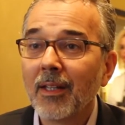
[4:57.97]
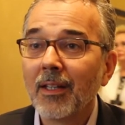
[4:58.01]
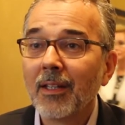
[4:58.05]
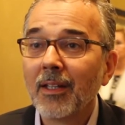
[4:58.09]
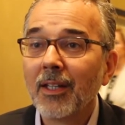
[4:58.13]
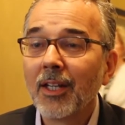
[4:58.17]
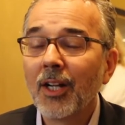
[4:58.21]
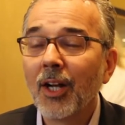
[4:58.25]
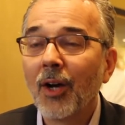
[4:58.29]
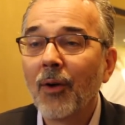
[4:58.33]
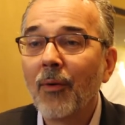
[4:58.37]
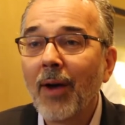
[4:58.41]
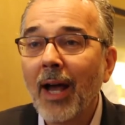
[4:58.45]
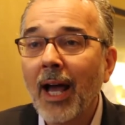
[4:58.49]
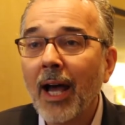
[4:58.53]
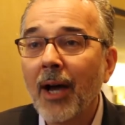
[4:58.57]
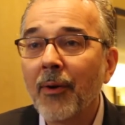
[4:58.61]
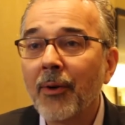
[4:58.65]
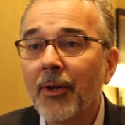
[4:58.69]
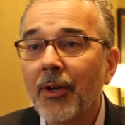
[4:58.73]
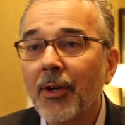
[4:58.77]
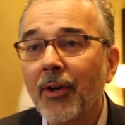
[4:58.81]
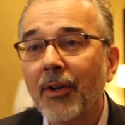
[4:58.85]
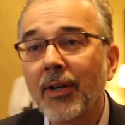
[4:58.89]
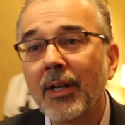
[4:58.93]
You know, how are
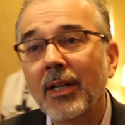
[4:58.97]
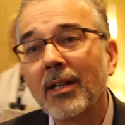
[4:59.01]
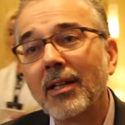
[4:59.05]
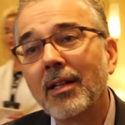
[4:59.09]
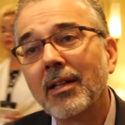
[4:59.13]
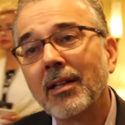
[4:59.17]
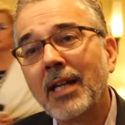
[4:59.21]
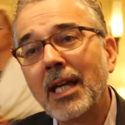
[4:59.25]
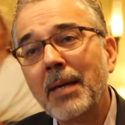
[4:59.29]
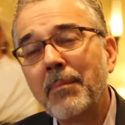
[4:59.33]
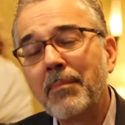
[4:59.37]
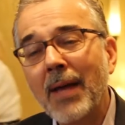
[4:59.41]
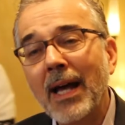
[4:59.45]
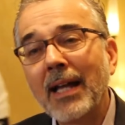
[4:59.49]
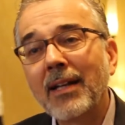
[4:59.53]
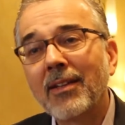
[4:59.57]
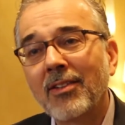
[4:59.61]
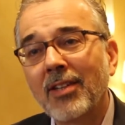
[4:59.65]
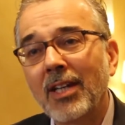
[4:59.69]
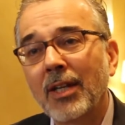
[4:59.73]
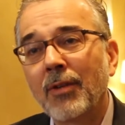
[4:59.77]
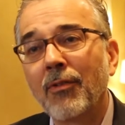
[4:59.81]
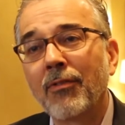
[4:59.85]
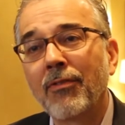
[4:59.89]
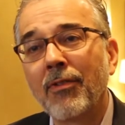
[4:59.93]
you going to keep that
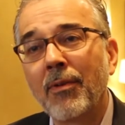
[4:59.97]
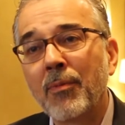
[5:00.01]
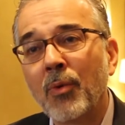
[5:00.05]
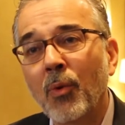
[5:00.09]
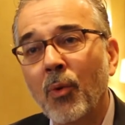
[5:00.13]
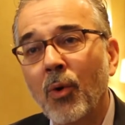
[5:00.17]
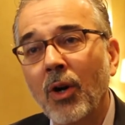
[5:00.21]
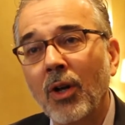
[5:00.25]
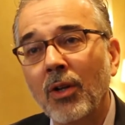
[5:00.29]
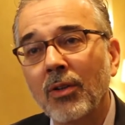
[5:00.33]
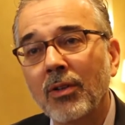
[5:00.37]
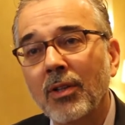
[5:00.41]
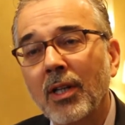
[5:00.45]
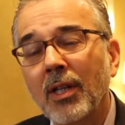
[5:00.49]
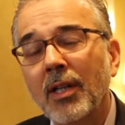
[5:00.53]
secret from the world?